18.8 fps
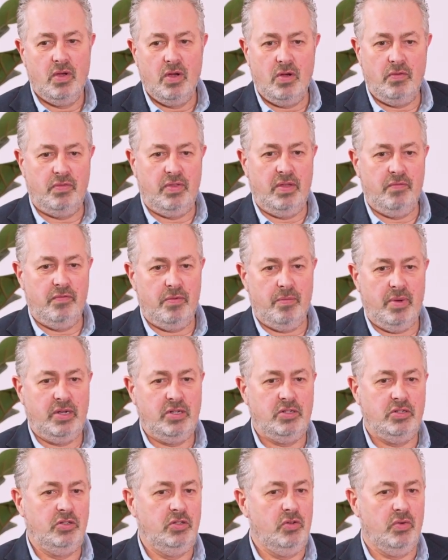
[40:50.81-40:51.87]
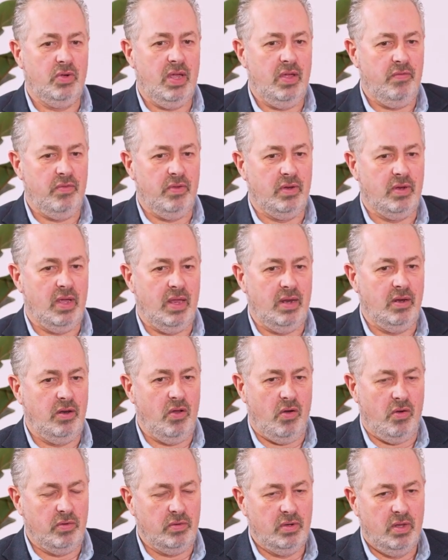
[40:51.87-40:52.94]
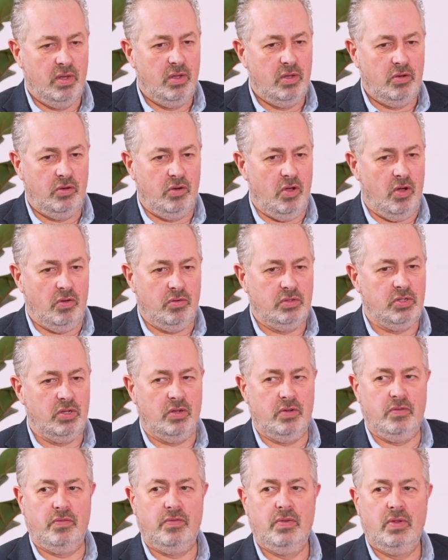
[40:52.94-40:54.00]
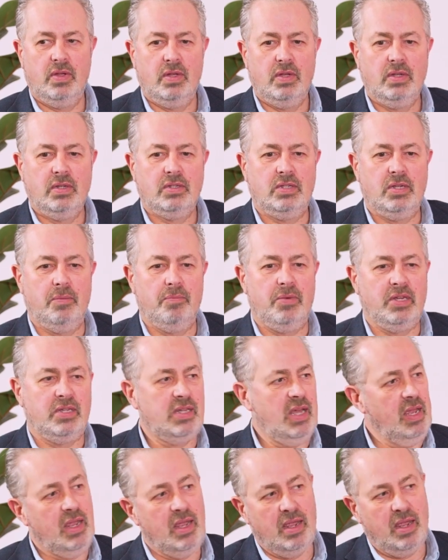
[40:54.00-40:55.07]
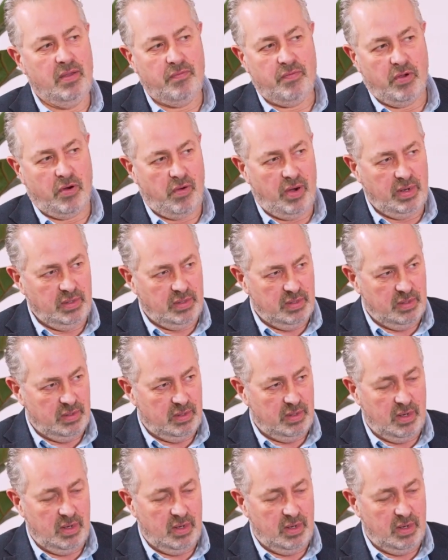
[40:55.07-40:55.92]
the information you're given, and not sort of simply taking it for granted.